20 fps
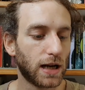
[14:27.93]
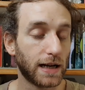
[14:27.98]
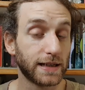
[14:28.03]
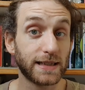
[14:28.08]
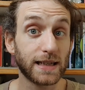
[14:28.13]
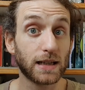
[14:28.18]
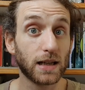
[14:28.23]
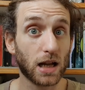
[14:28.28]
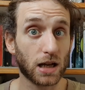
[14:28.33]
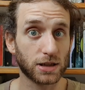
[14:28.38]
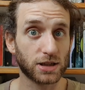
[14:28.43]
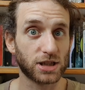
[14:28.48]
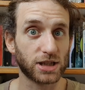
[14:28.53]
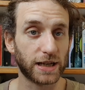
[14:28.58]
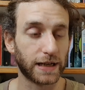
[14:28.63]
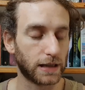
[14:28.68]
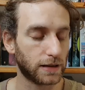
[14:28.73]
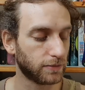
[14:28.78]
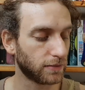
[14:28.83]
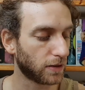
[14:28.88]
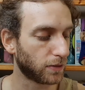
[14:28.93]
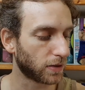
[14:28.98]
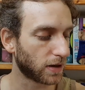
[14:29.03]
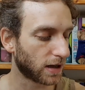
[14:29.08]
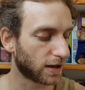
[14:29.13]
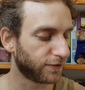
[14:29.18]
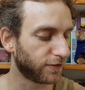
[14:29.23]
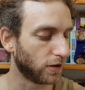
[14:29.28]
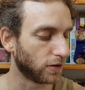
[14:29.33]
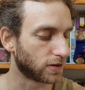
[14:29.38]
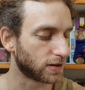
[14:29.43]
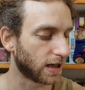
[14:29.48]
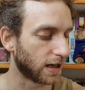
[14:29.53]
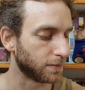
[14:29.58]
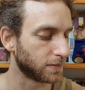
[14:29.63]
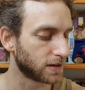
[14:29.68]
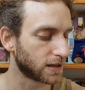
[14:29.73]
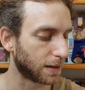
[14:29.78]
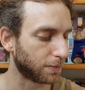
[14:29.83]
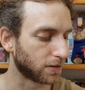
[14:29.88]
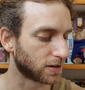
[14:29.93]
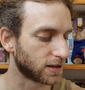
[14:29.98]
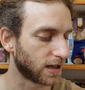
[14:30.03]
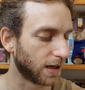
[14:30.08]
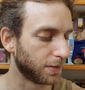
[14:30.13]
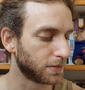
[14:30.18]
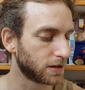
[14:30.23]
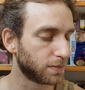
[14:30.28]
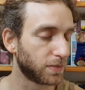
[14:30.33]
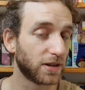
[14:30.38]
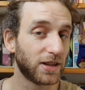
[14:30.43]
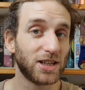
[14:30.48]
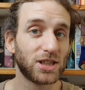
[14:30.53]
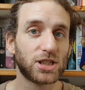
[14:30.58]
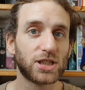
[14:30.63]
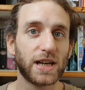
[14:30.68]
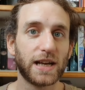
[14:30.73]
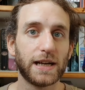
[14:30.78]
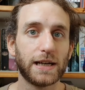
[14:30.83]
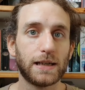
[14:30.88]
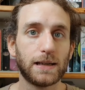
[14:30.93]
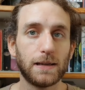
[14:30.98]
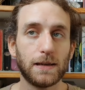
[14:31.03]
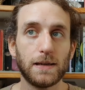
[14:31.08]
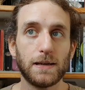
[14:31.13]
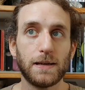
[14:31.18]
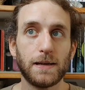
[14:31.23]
I did last year, a couple times, but this year